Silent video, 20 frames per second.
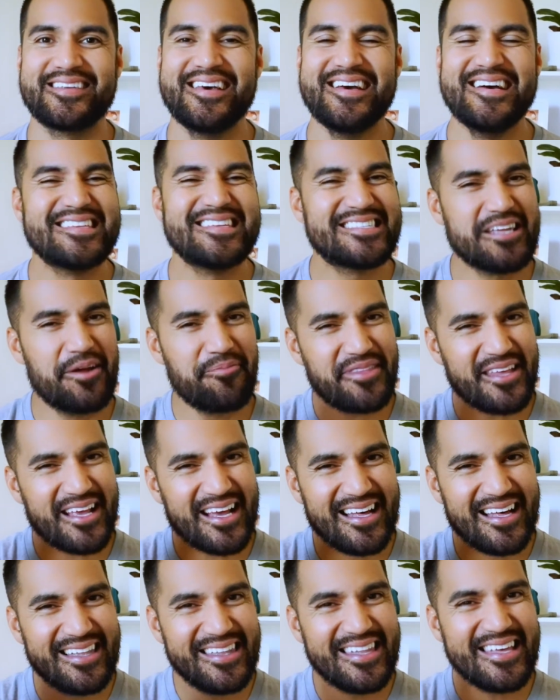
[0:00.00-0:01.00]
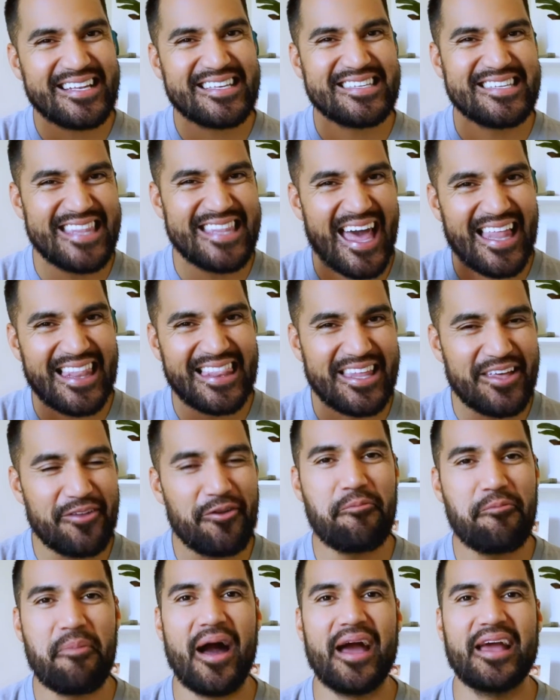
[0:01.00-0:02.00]
something clicked in that little
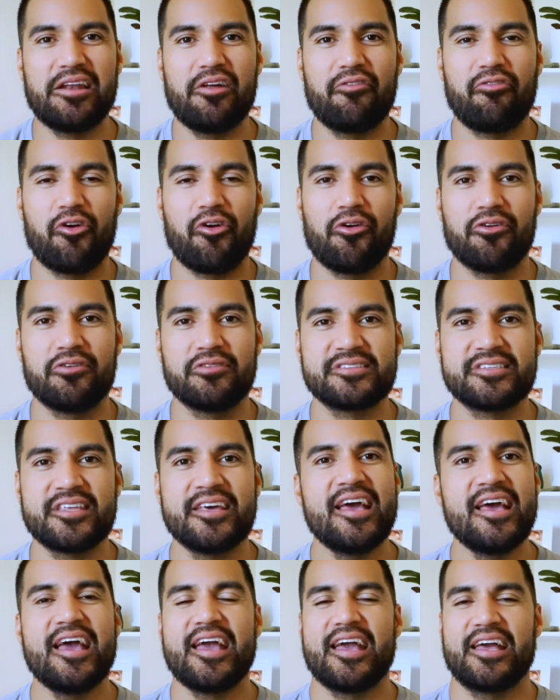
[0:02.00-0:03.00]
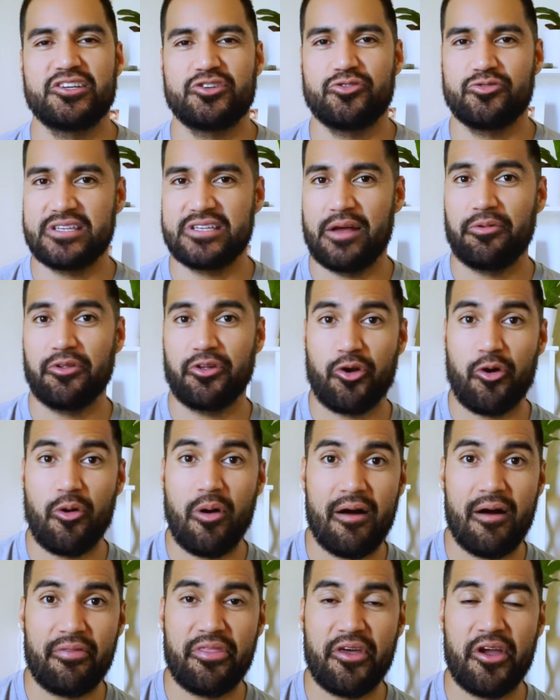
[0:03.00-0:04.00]
mind of hers and she was able to go
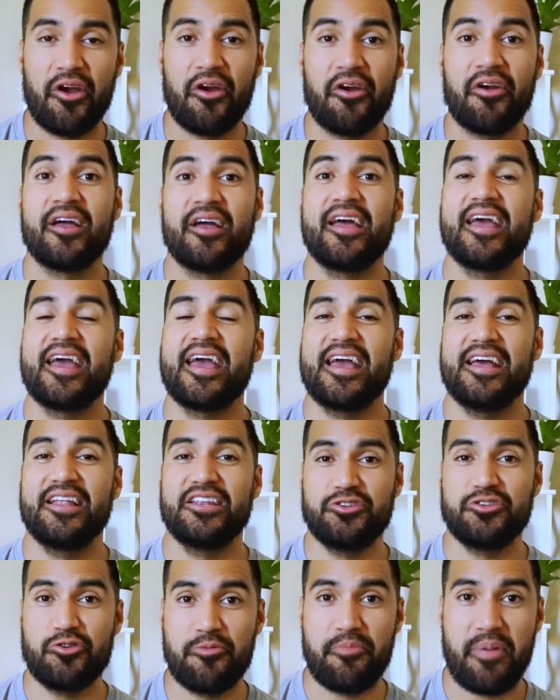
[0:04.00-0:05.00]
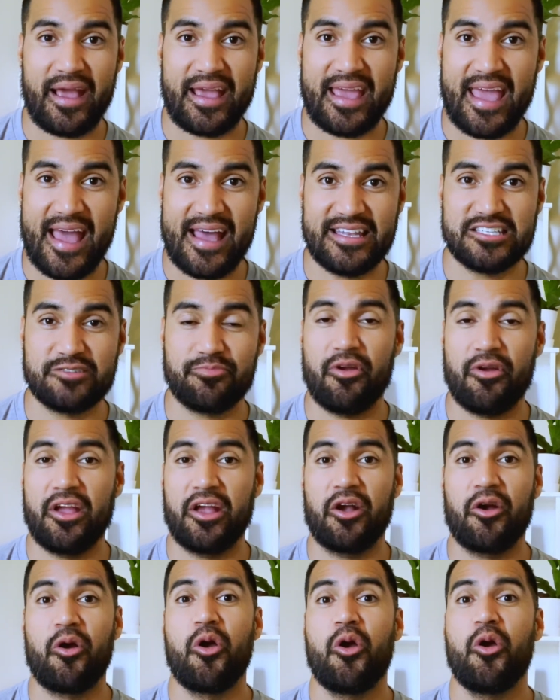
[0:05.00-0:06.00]
out there and do a back handspring
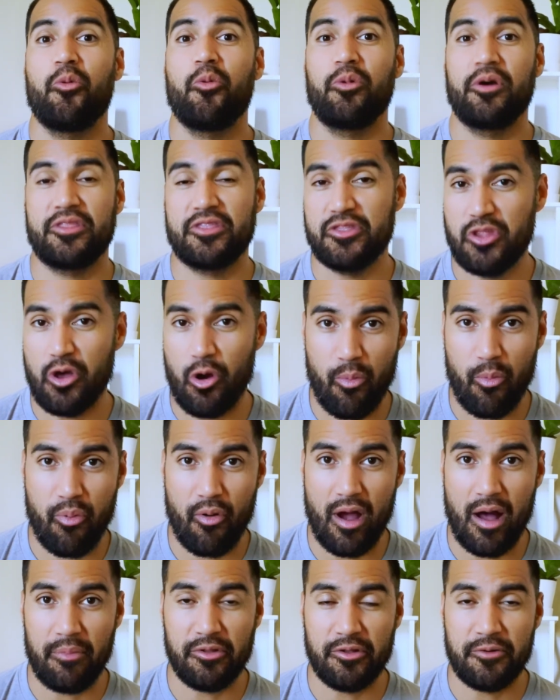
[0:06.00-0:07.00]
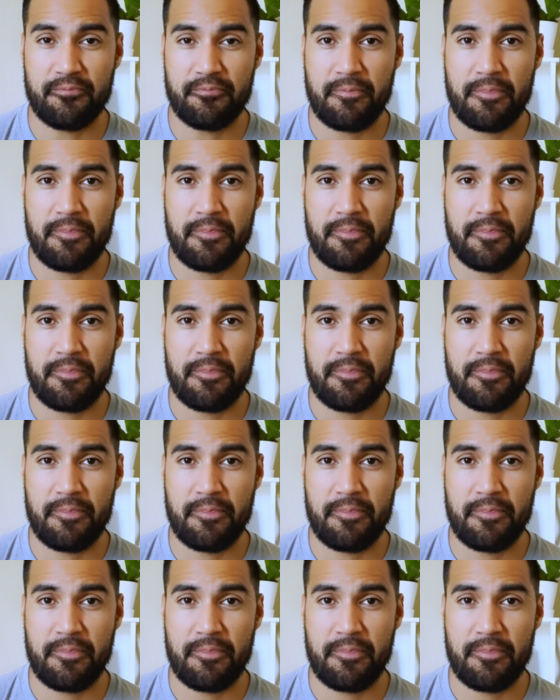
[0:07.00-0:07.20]
with no problem.